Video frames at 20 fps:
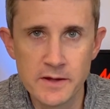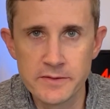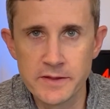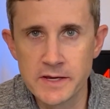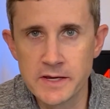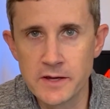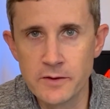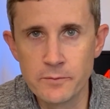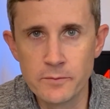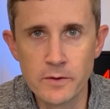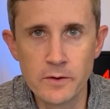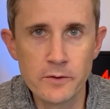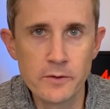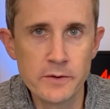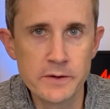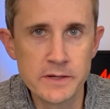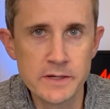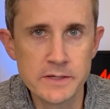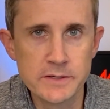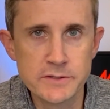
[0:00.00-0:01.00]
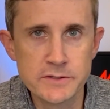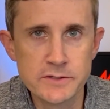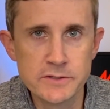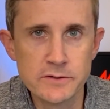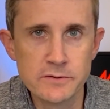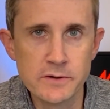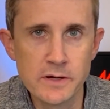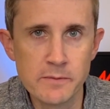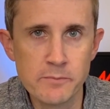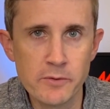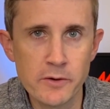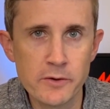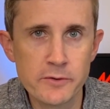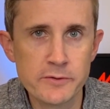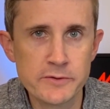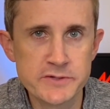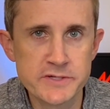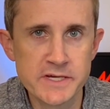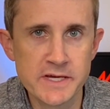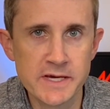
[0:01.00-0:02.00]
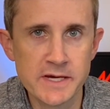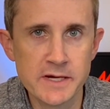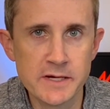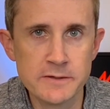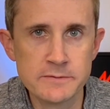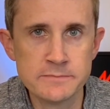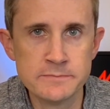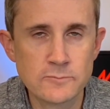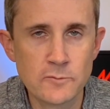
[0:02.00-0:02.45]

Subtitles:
They could roll it into a brokerage account